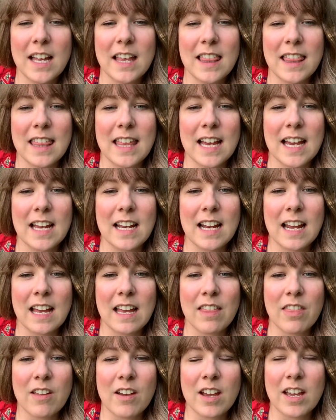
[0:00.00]
that I
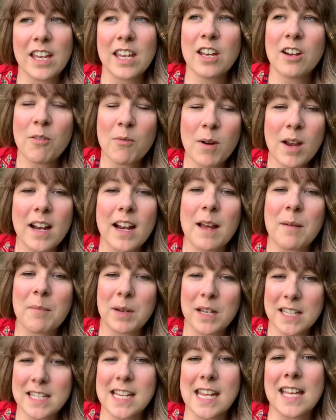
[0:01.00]
thought, you know what, I'm
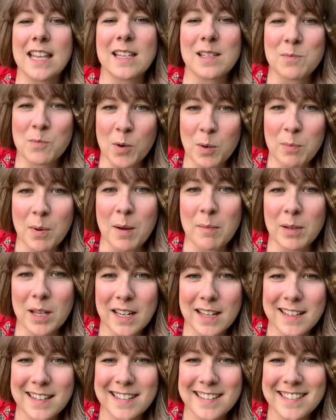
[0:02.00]
going to take this more public,
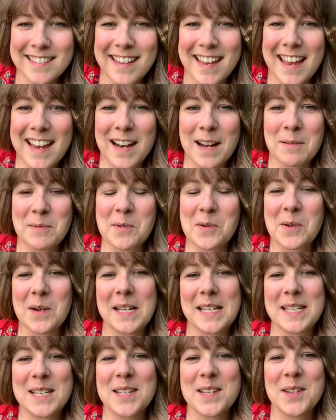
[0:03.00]
and I'm
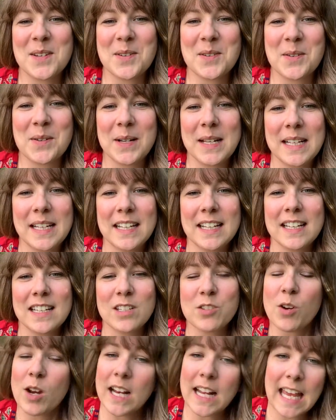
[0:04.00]
going to
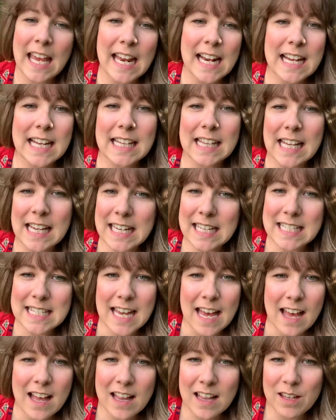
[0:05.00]
try to gain a
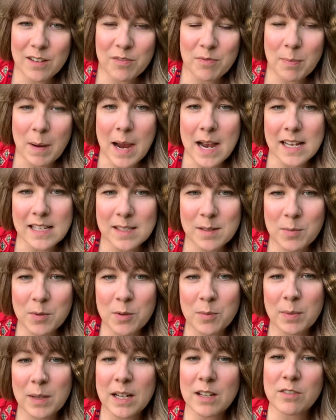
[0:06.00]
clientele if possible,
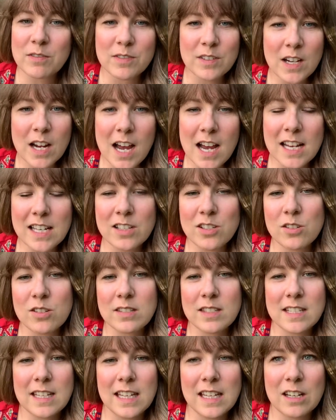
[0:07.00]
but if not,
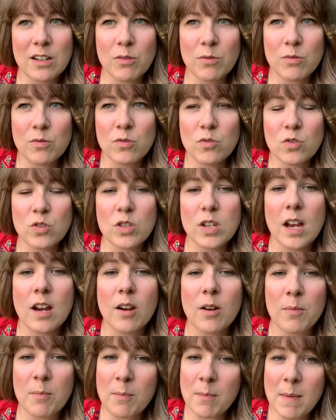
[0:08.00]
just,
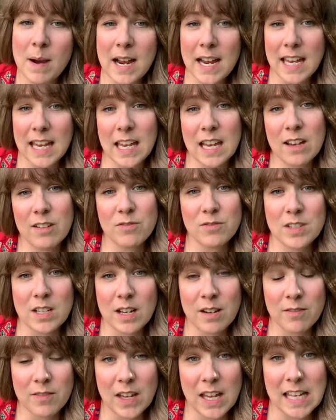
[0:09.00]
share my gift
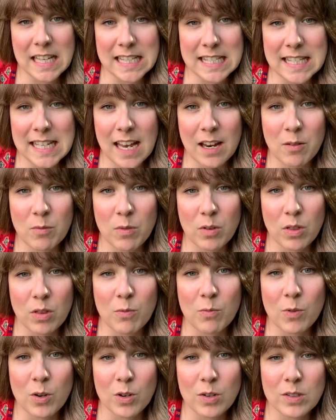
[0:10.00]
of insight with the
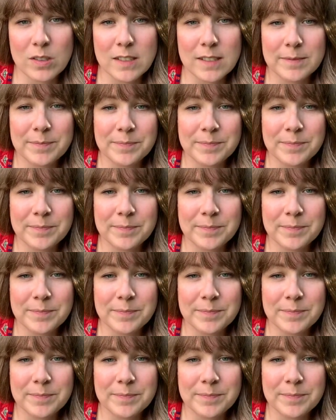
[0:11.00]
world.